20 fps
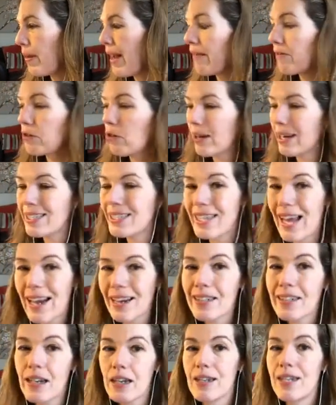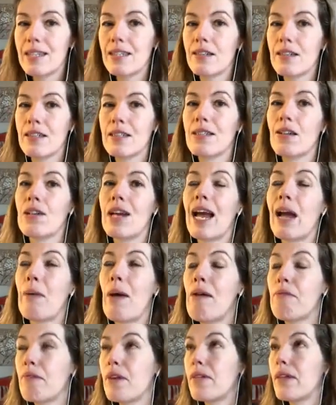haven't got exact guidance on how
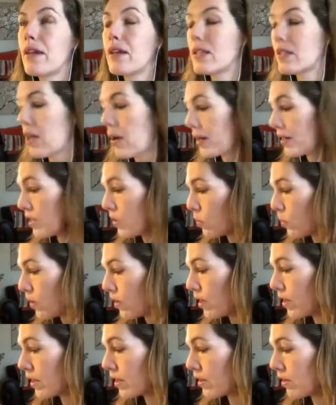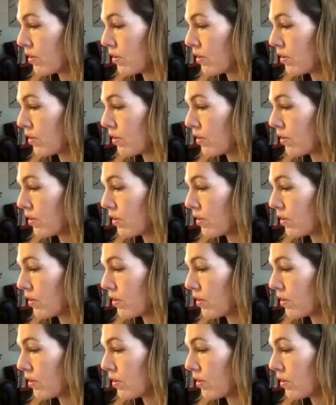everything is going to work,